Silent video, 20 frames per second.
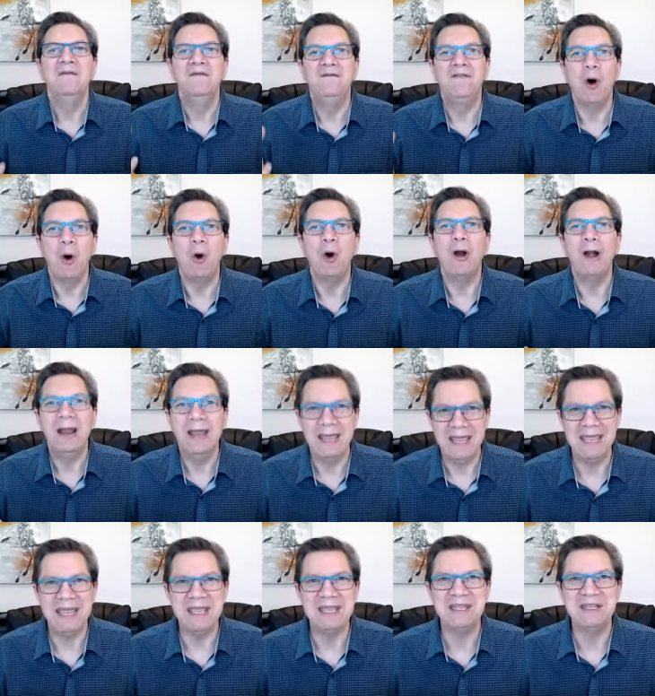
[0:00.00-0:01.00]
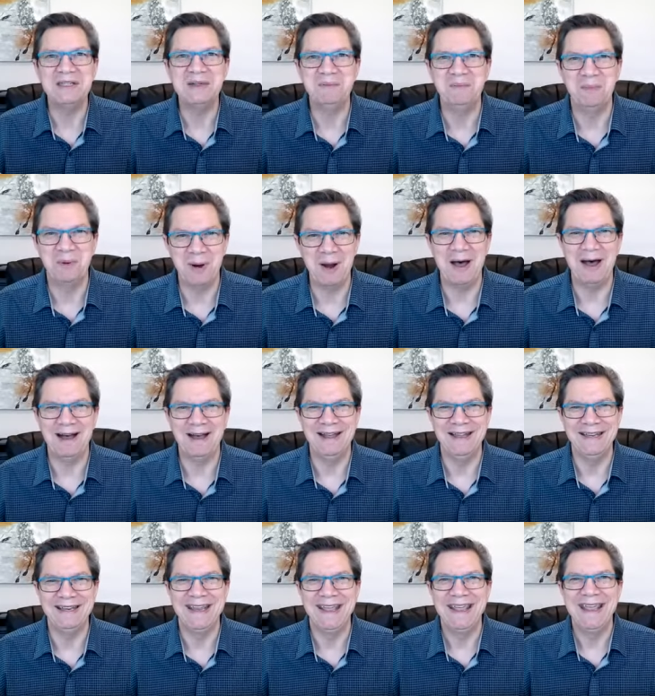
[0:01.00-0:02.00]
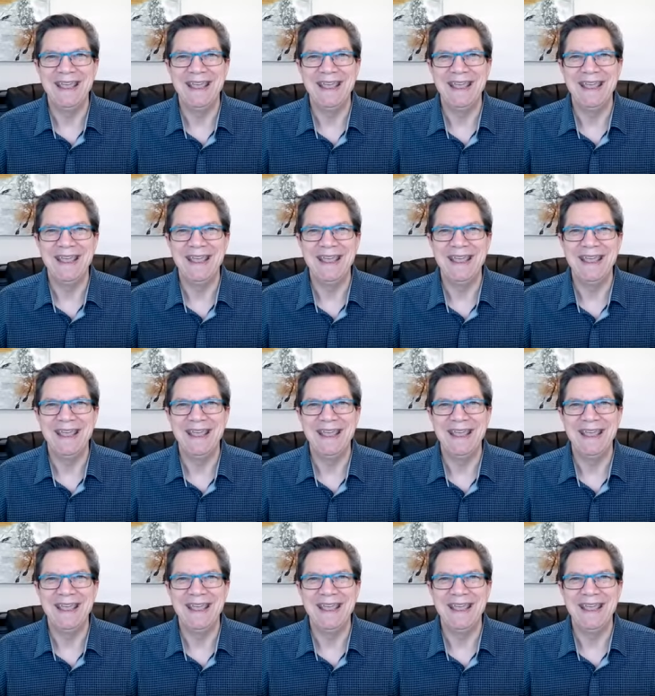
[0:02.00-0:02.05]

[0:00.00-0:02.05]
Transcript: for his bride.